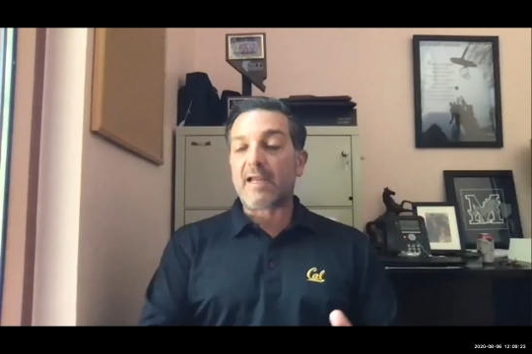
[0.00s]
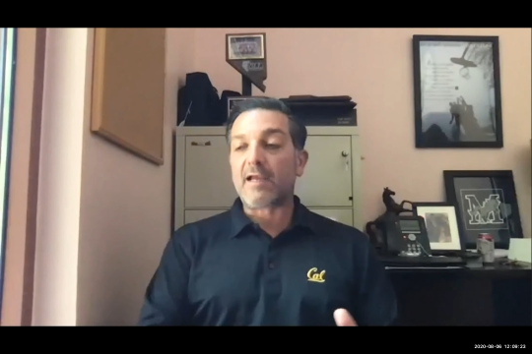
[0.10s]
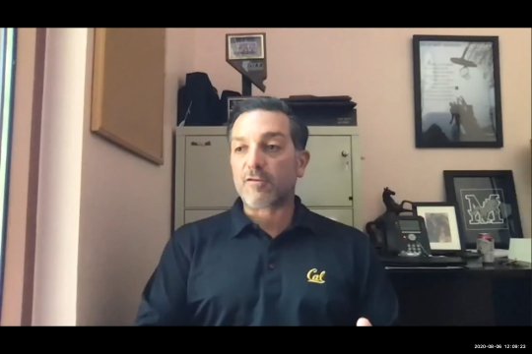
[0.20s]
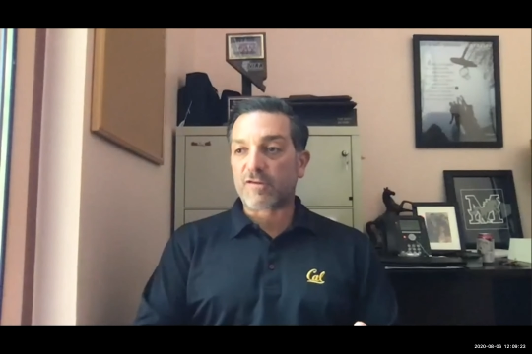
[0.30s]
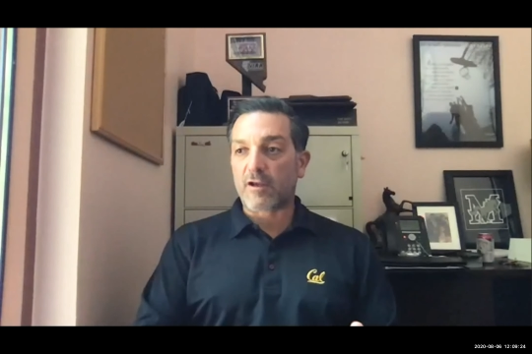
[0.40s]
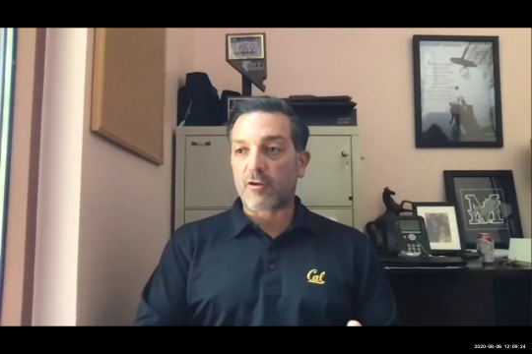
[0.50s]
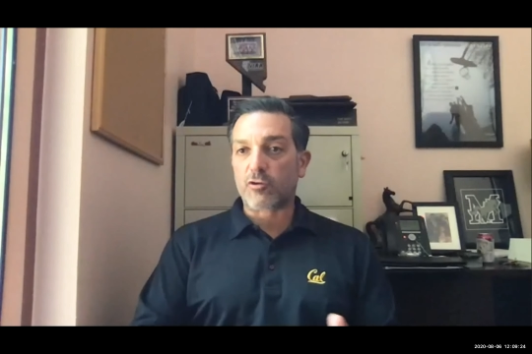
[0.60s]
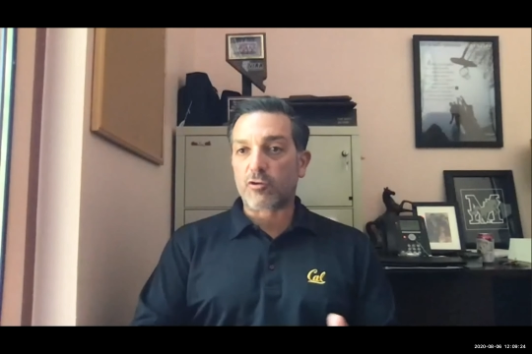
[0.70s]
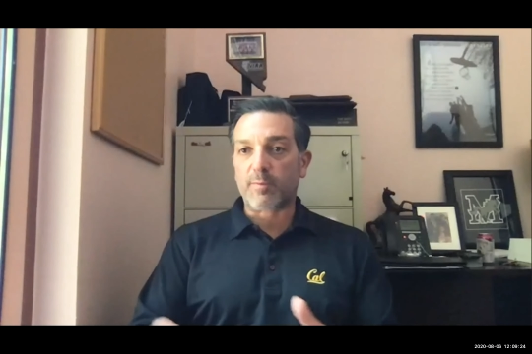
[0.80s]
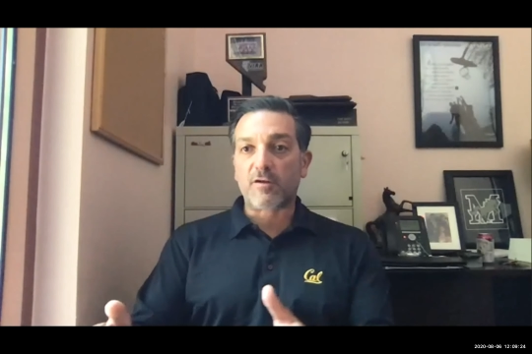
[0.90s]
daily
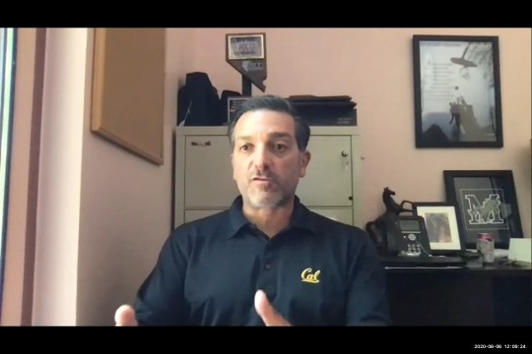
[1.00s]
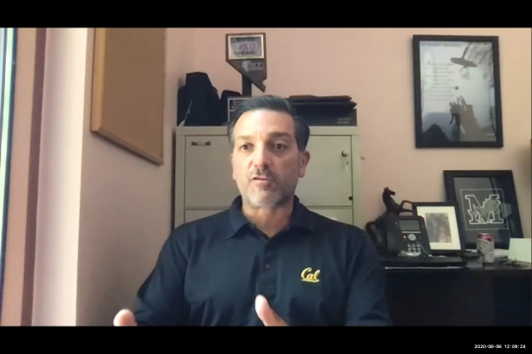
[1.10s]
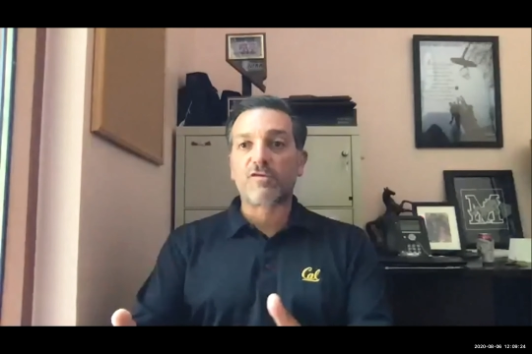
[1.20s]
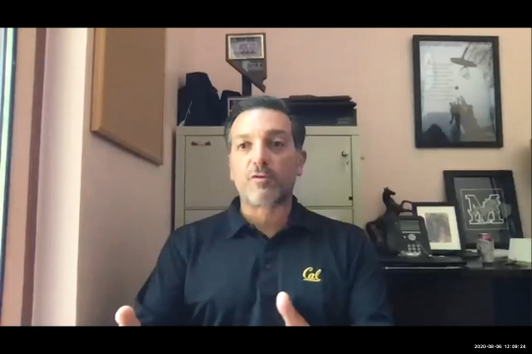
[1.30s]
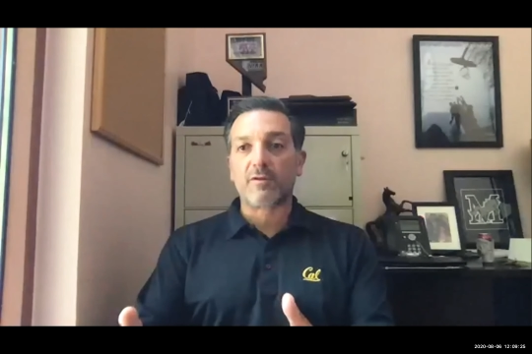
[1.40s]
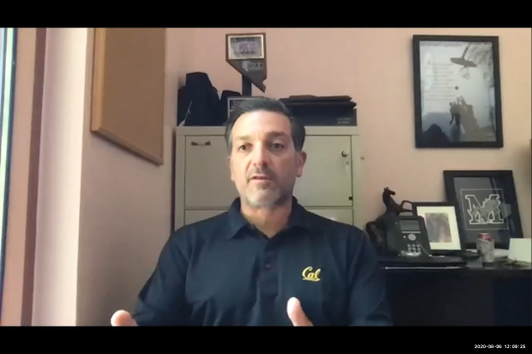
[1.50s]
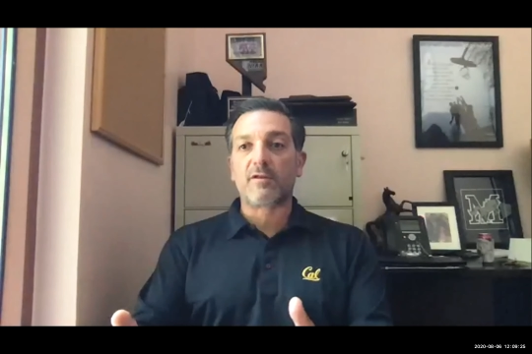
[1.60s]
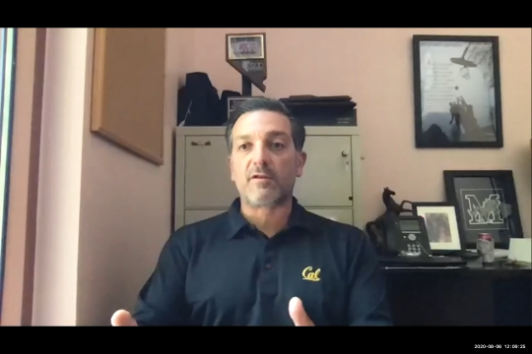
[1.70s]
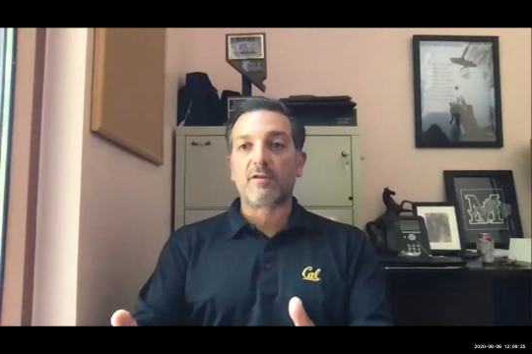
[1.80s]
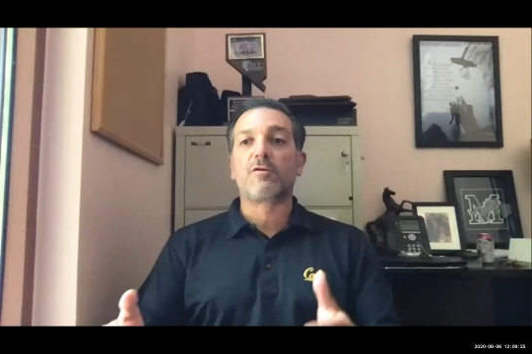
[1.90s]
schedule, because there are
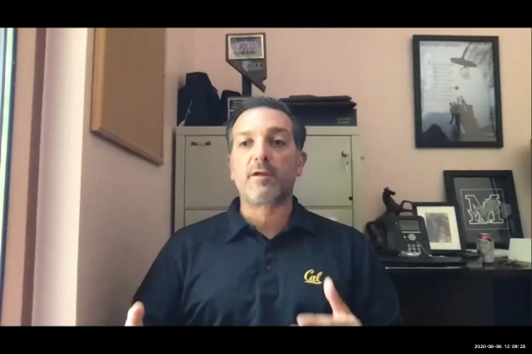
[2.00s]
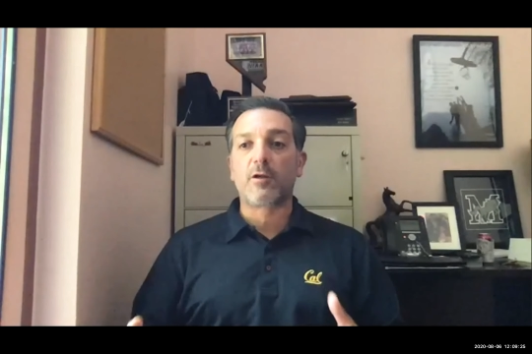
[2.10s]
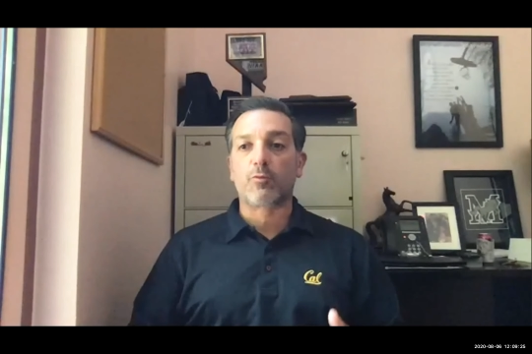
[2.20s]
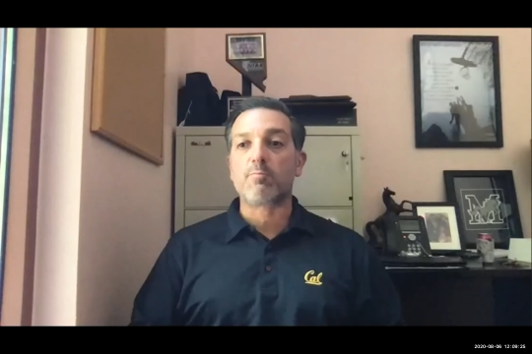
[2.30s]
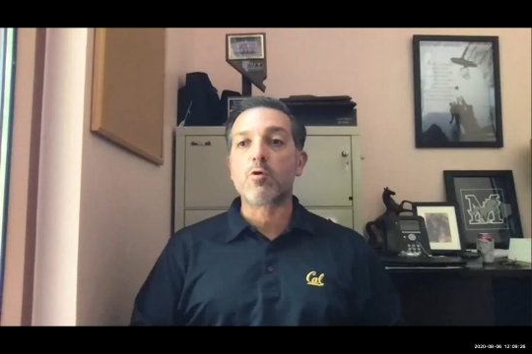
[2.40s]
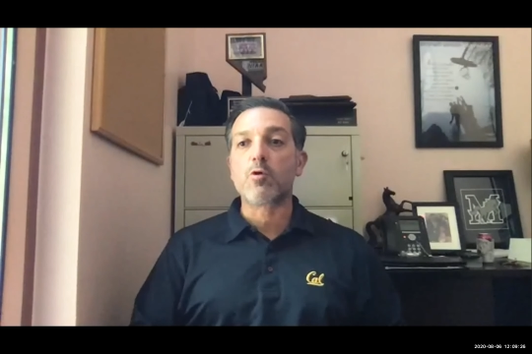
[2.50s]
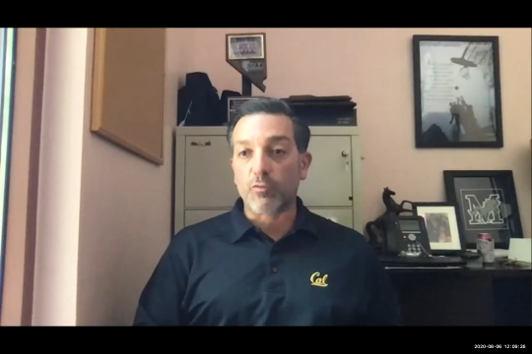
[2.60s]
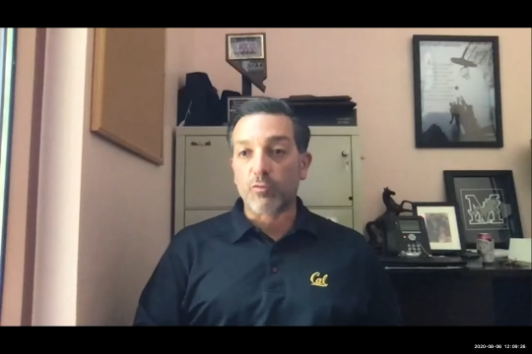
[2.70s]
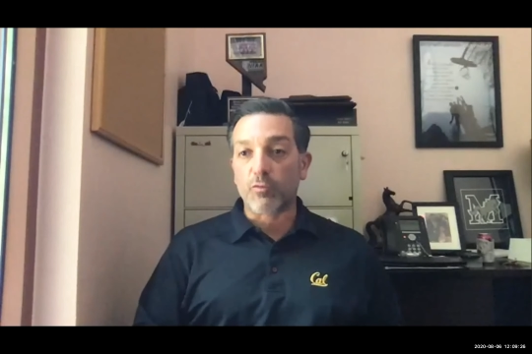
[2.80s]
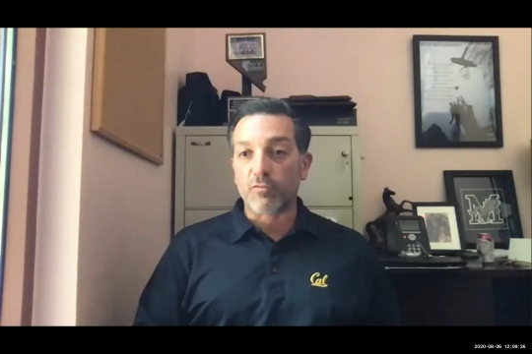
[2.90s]
certain things that are being
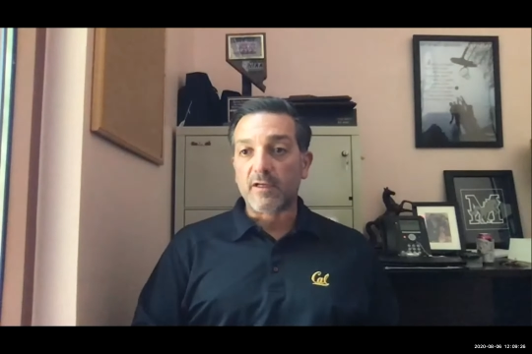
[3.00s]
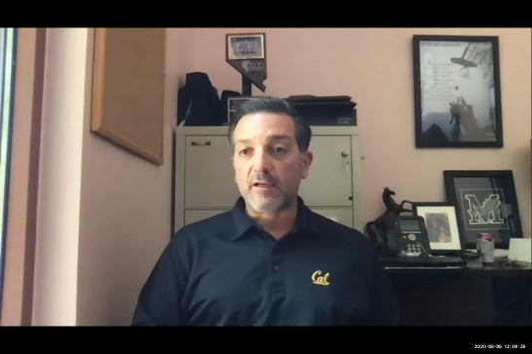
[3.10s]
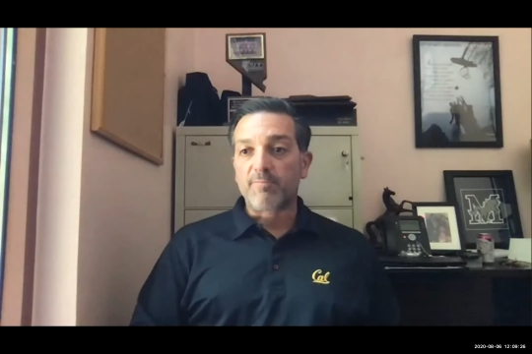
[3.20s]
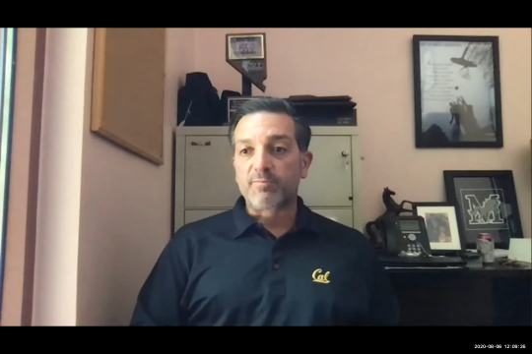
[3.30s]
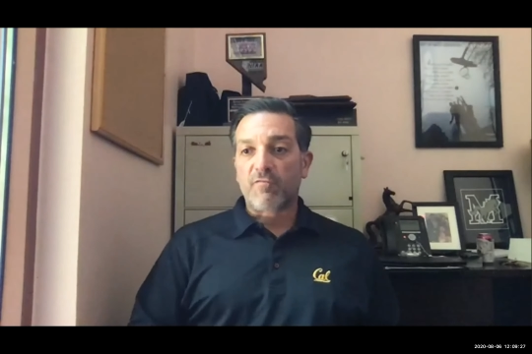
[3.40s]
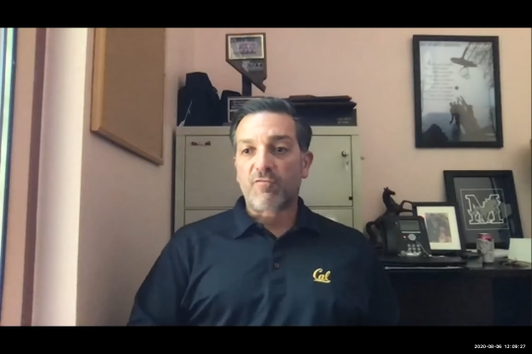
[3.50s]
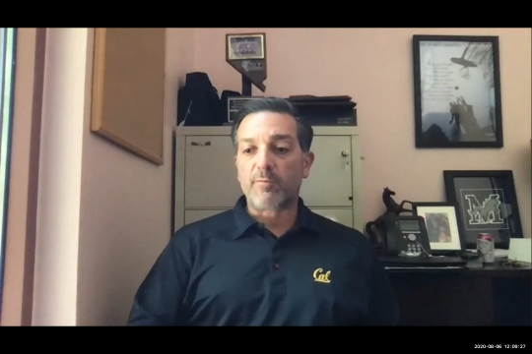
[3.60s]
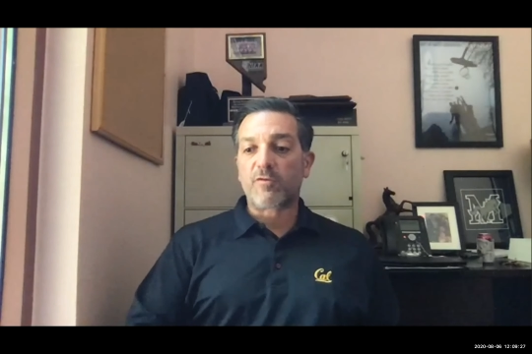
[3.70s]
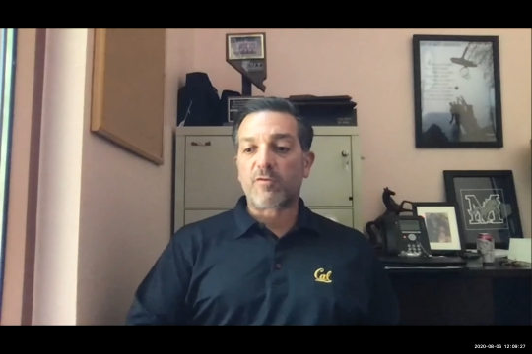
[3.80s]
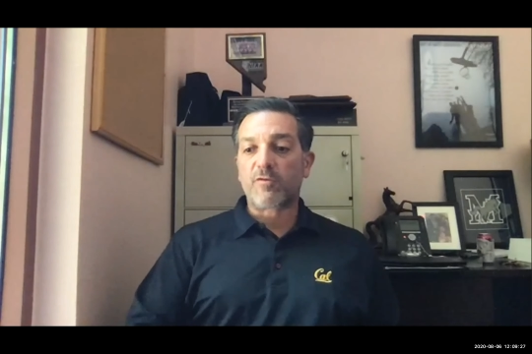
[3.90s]
removed
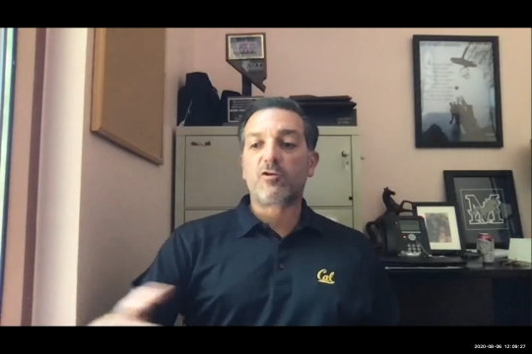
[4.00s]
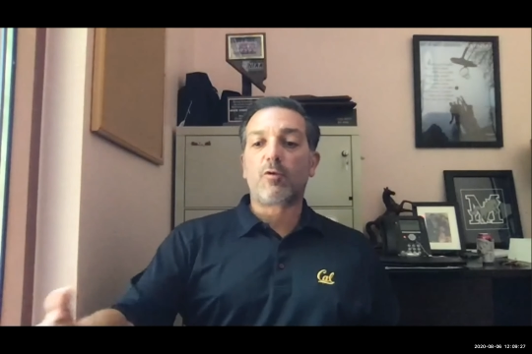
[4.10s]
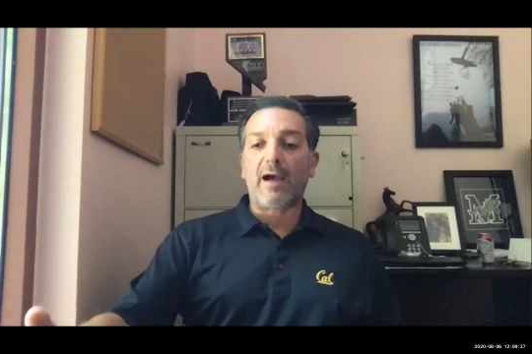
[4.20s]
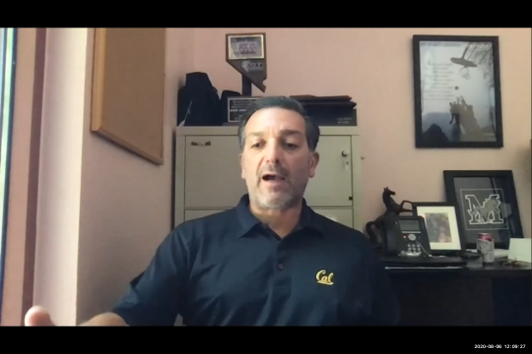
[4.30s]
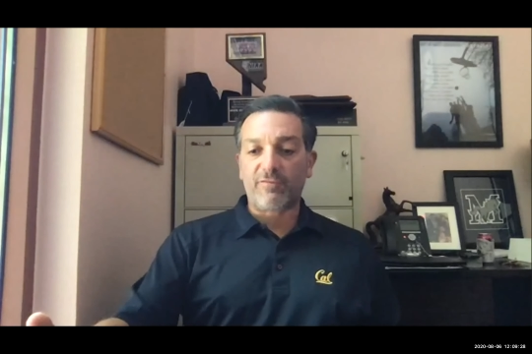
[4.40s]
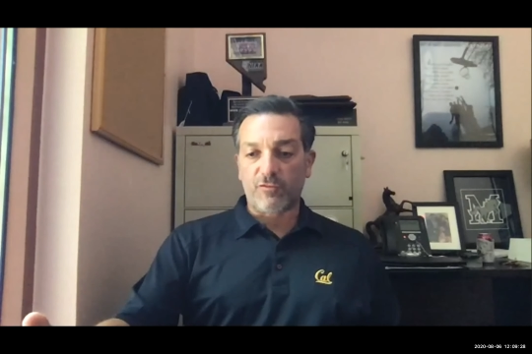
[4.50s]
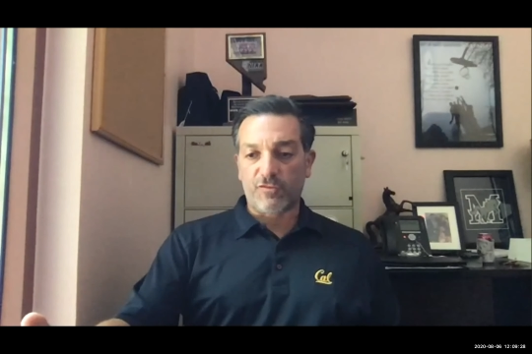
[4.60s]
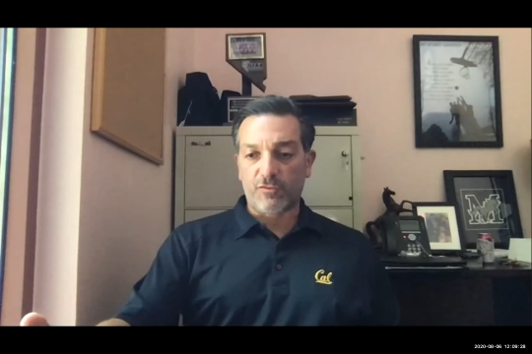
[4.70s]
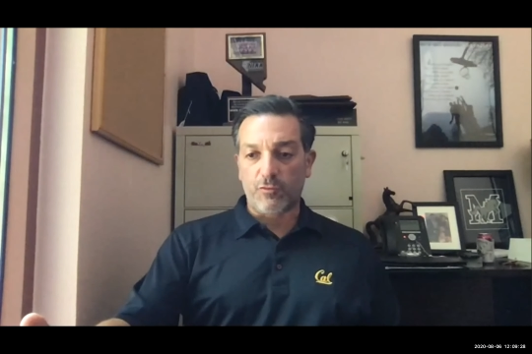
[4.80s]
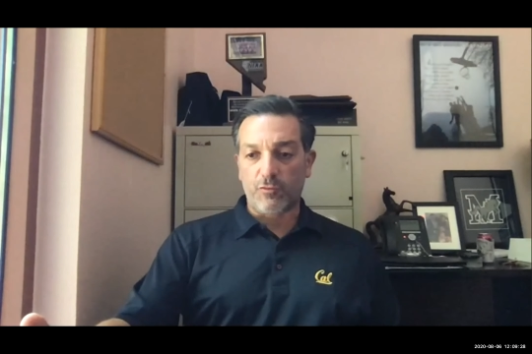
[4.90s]
from the schedule
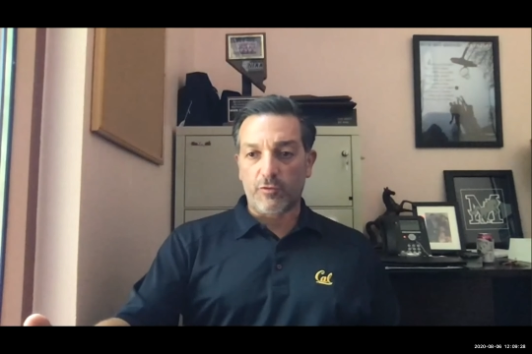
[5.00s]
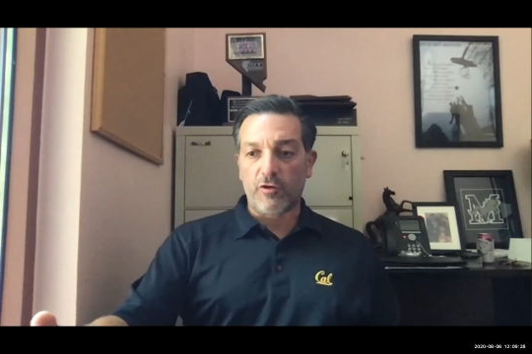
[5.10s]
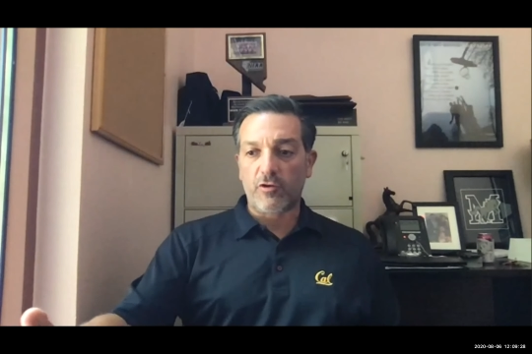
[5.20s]
after school.